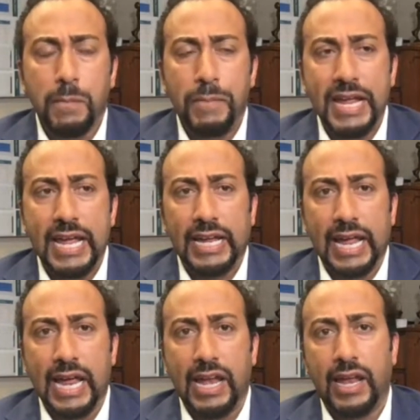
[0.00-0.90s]
being
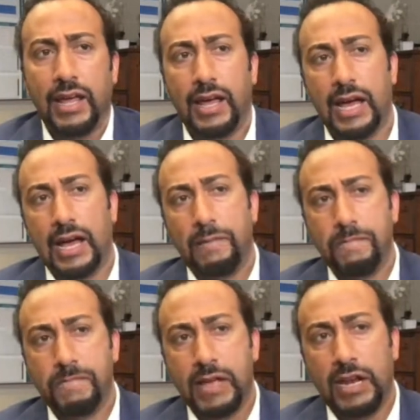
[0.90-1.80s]
in
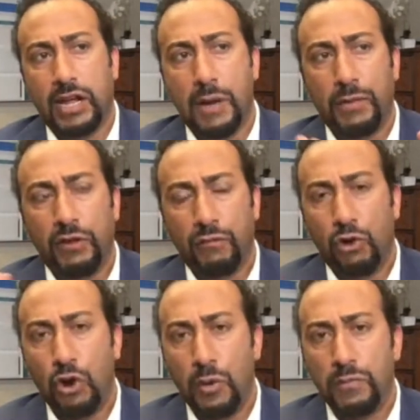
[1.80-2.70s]
um, in a couple of
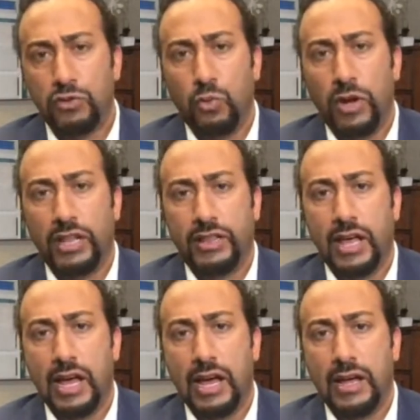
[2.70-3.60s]
rooms with
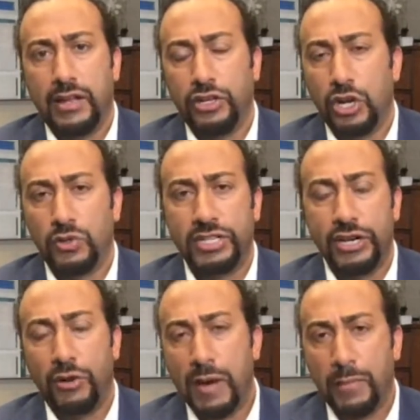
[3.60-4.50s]
uh, you know
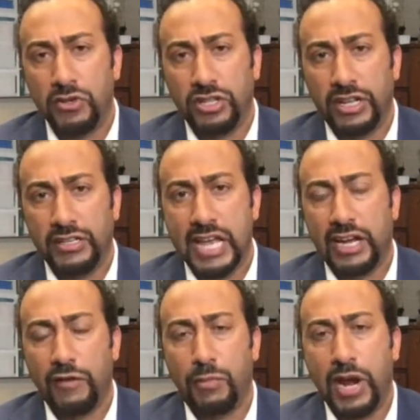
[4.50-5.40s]
senior members of the
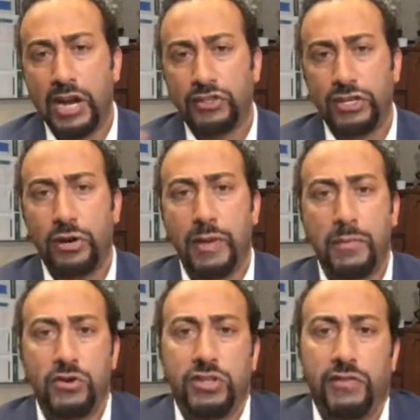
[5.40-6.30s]
executive branch, senior
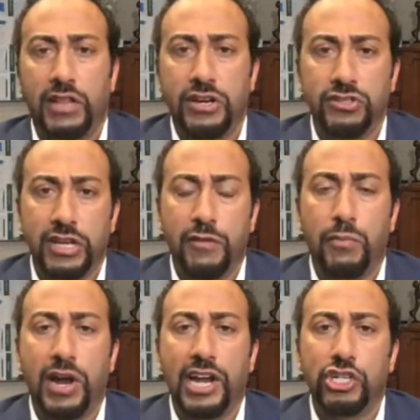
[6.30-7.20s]
members of the legislative
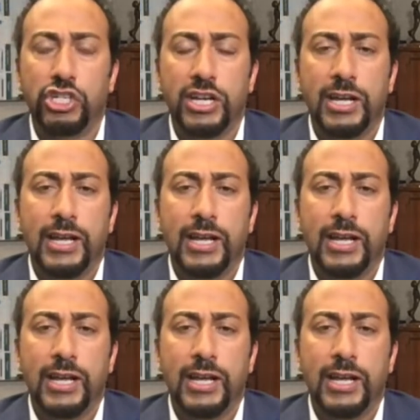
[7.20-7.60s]
branch,